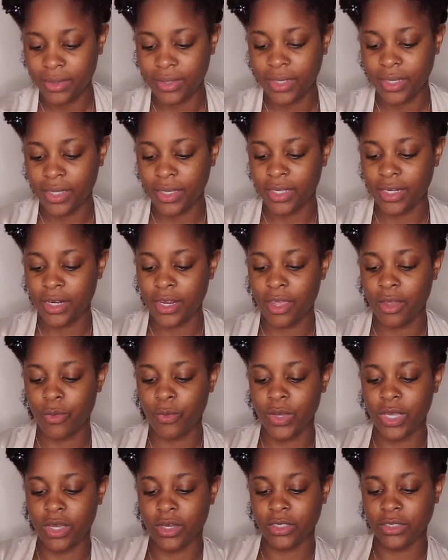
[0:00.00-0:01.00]
then
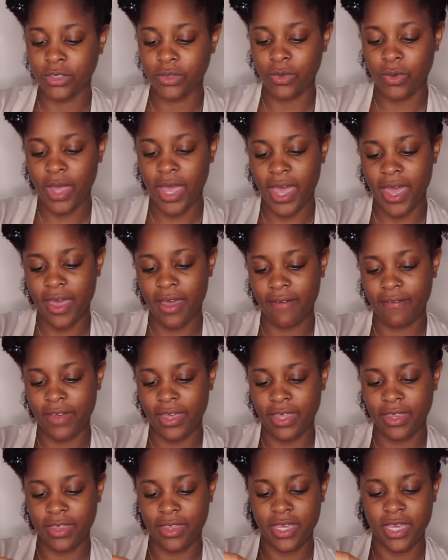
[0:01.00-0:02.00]
we also have
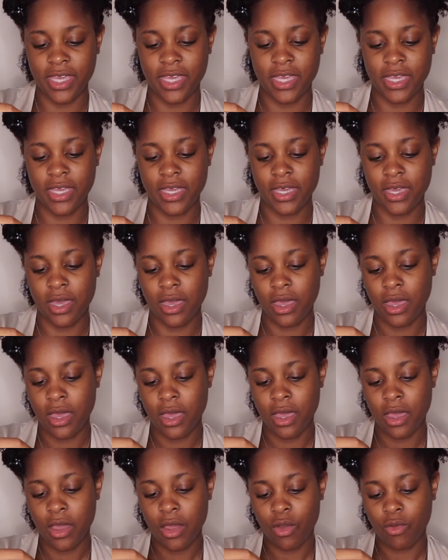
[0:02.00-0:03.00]
the
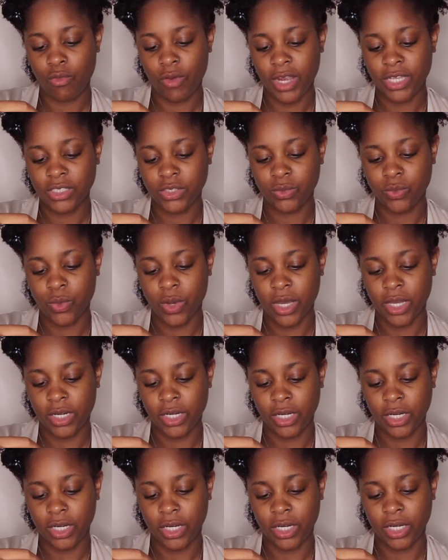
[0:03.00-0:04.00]
Rice
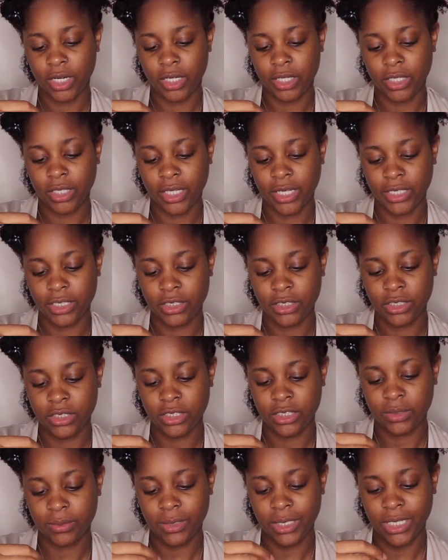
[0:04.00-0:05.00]
Water Collection
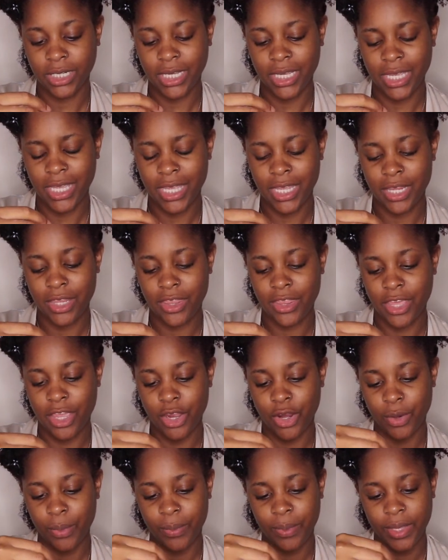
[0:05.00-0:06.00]
Split End
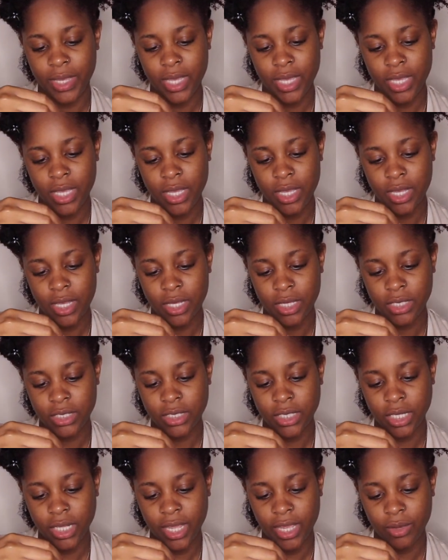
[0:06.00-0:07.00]
Therapy. It's
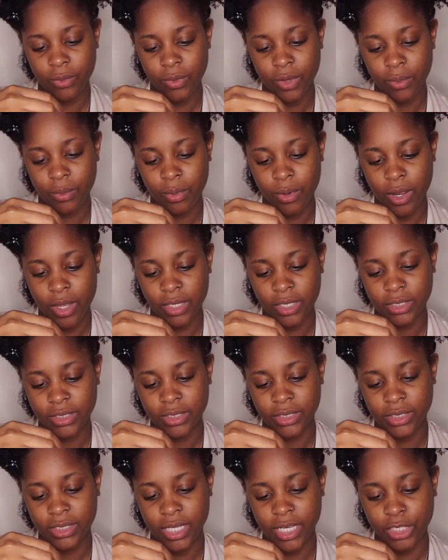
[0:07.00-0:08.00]
a lightweight product
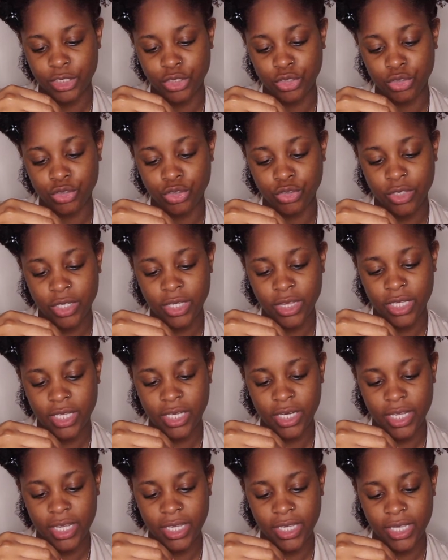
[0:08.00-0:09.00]
designed to strengthen
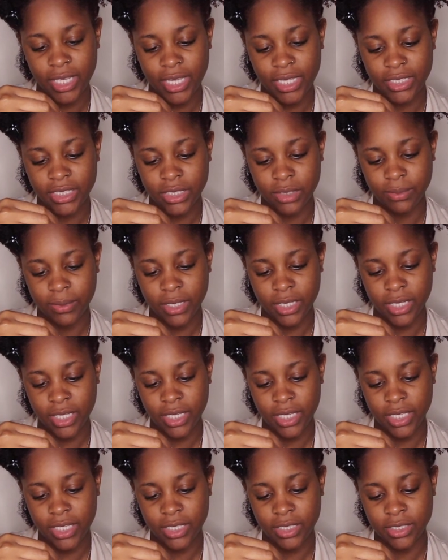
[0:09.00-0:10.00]
against split
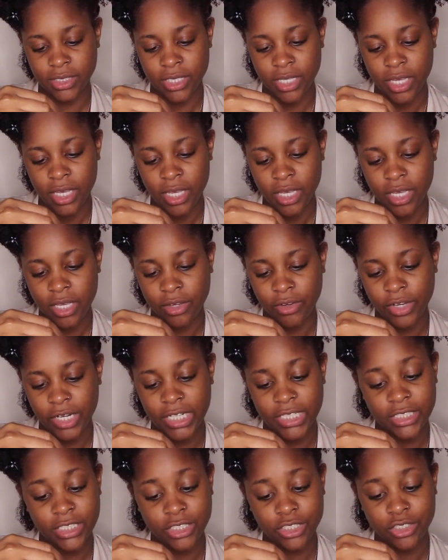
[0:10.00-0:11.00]
ends.
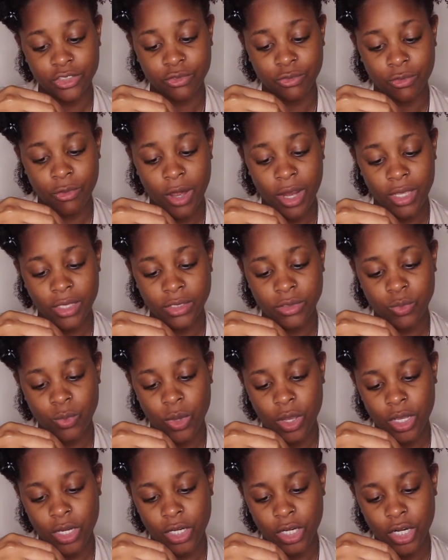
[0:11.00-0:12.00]
Ingredients such as rice
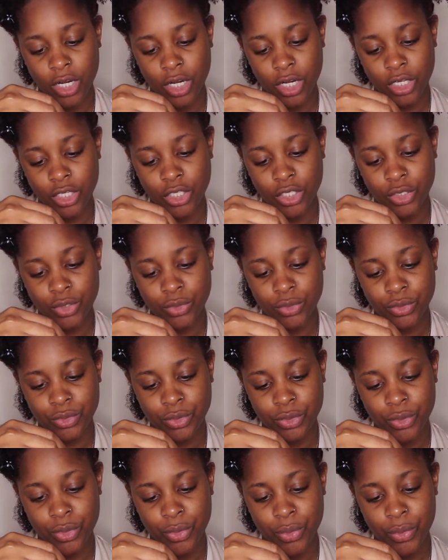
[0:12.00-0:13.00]
water,
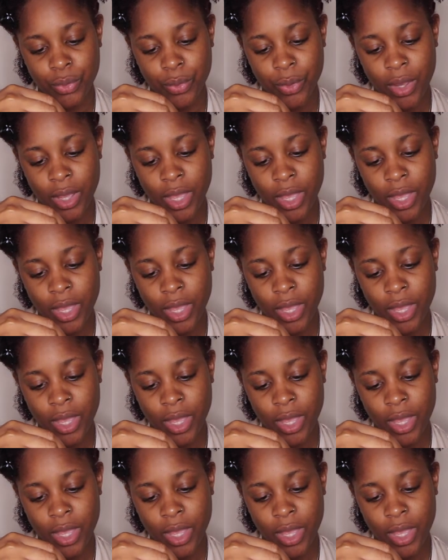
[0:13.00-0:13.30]
yuzu,